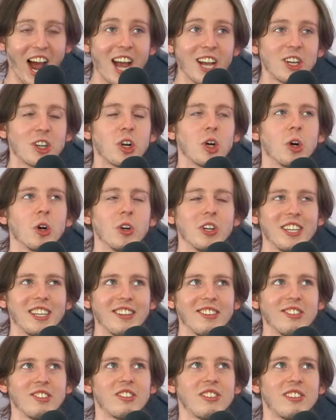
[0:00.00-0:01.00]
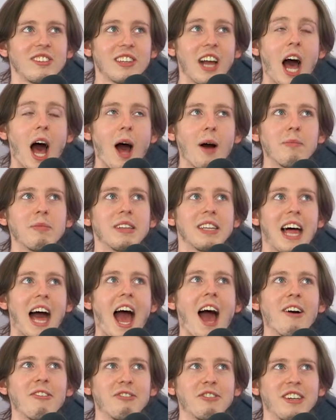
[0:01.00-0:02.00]
I couldn't stop
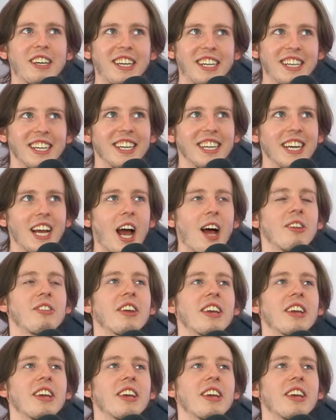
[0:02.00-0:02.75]
laughing. I was